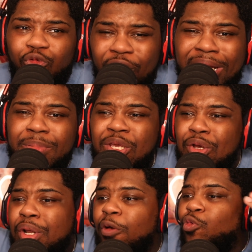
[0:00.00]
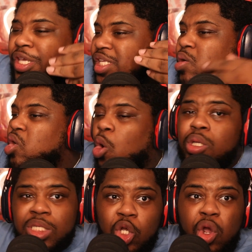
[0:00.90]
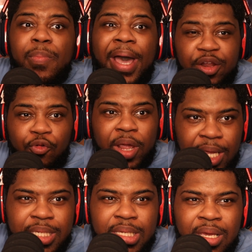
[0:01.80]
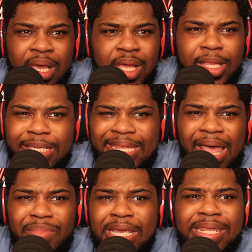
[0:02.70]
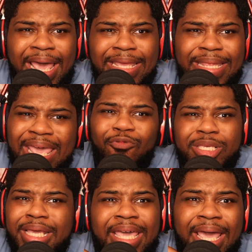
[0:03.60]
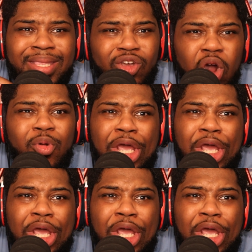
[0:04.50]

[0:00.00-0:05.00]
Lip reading: rid of, the original lore story about the rings, doesn't that mean that his name wasn't Kangtober?